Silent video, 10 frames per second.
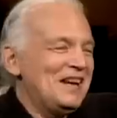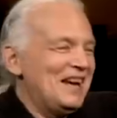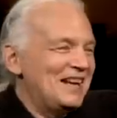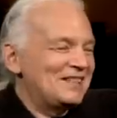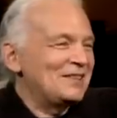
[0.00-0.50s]

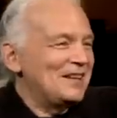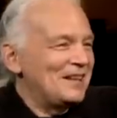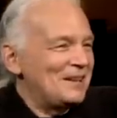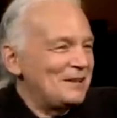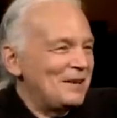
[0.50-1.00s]
And so,
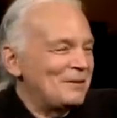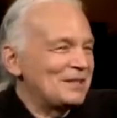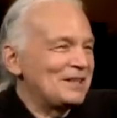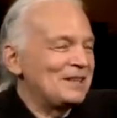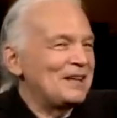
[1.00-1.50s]
yeah, that was
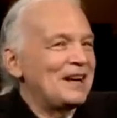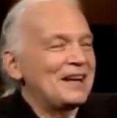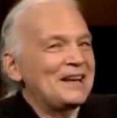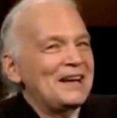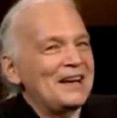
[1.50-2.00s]
and
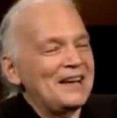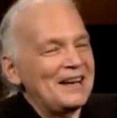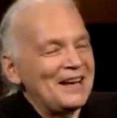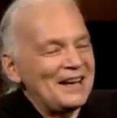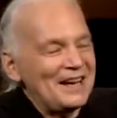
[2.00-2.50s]

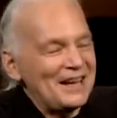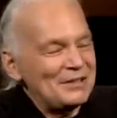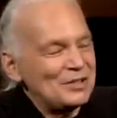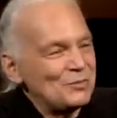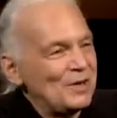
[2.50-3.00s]
I
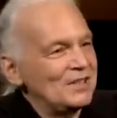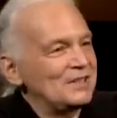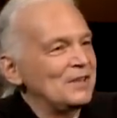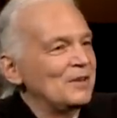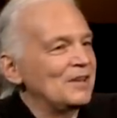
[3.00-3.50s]
just wanted to
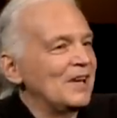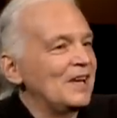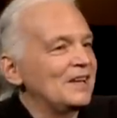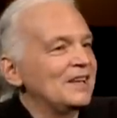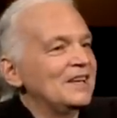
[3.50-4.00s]
do it,
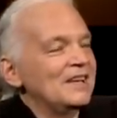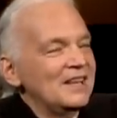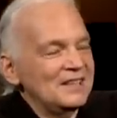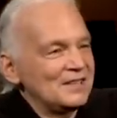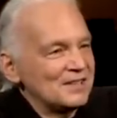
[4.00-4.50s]
and
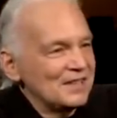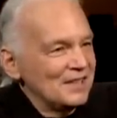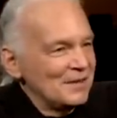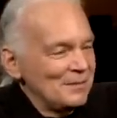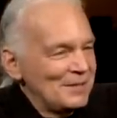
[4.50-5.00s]
it didn't
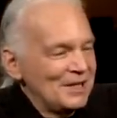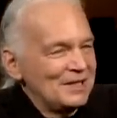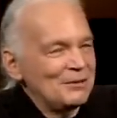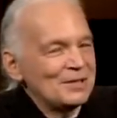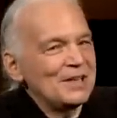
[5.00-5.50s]
sell that. I mean,
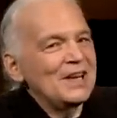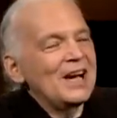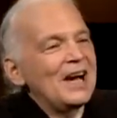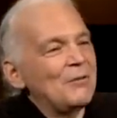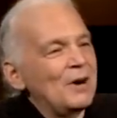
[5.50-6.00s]

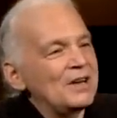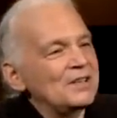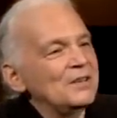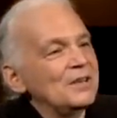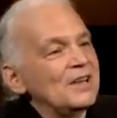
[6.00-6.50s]
I wanted to
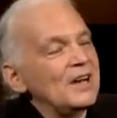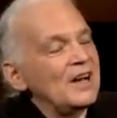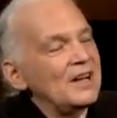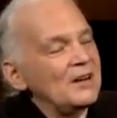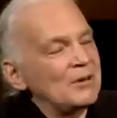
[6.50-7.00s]
do it.
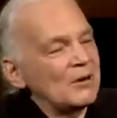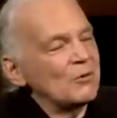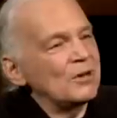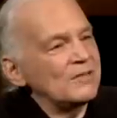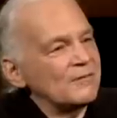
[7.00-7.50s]
When I
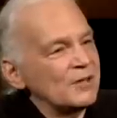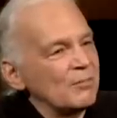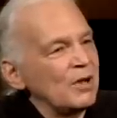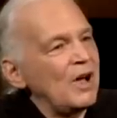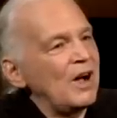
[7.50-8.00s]
wrote it for the
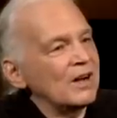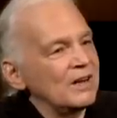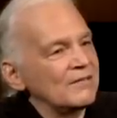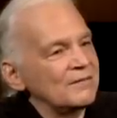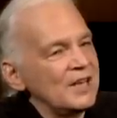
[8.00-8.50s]
blog
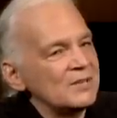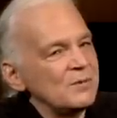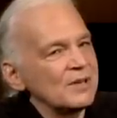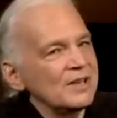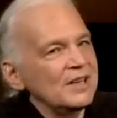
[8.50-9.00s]
on
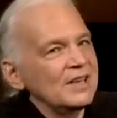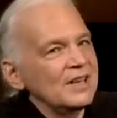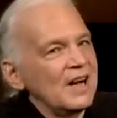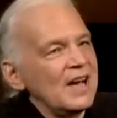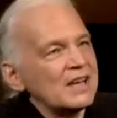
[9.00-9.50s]
Facebook,
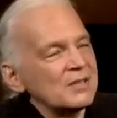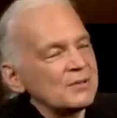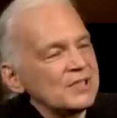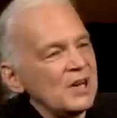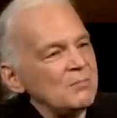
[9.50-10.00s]
I actually
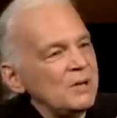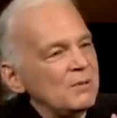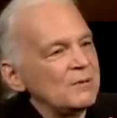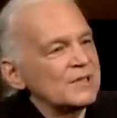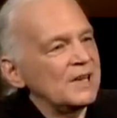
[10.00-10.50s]
would tell
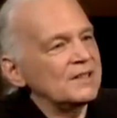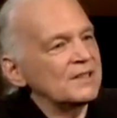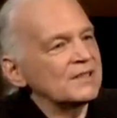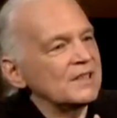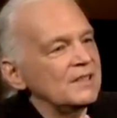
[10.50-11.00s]
people it was out
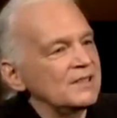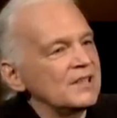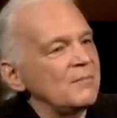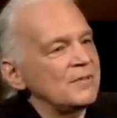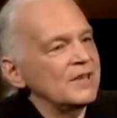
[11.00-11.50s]
there, because
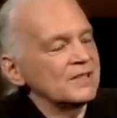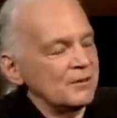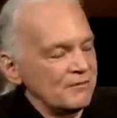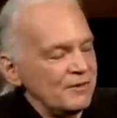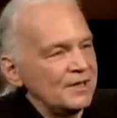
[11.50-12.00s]
some things, there
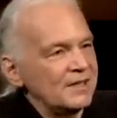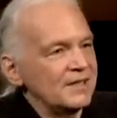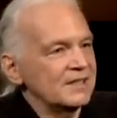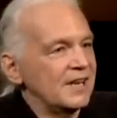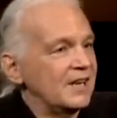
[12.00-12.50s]
were funny
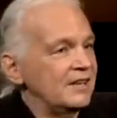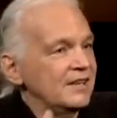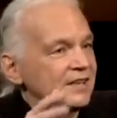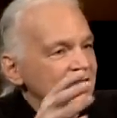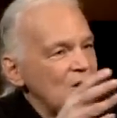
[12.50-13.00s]
things. I had
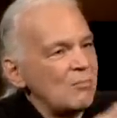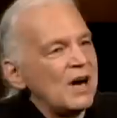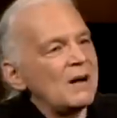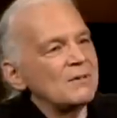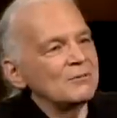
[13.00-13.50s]

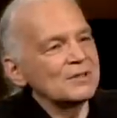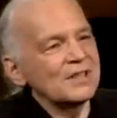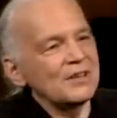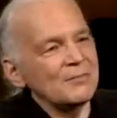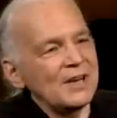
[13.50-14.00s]
Obama was
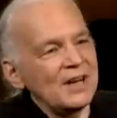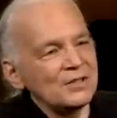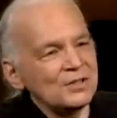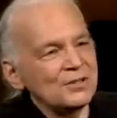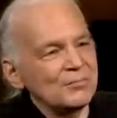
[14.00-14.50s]
there at my
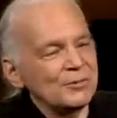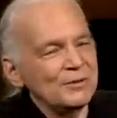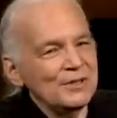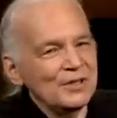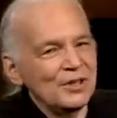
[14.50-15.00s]
house shooting
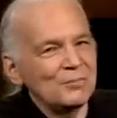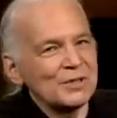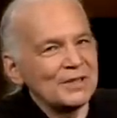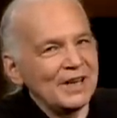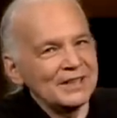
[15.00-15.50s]

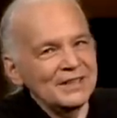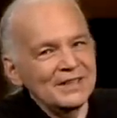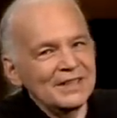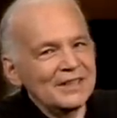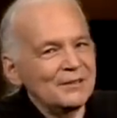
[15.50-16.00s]
hoops a lot.
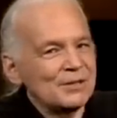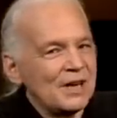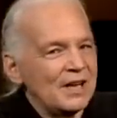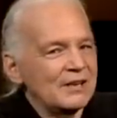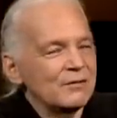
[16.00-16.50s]
He was
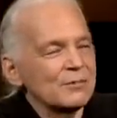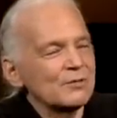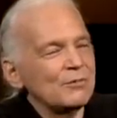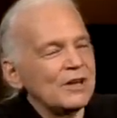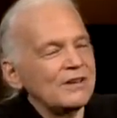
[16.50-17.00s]
hiding from
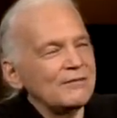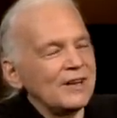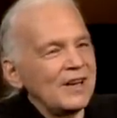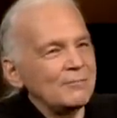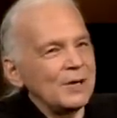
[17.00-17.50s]
his wife. I have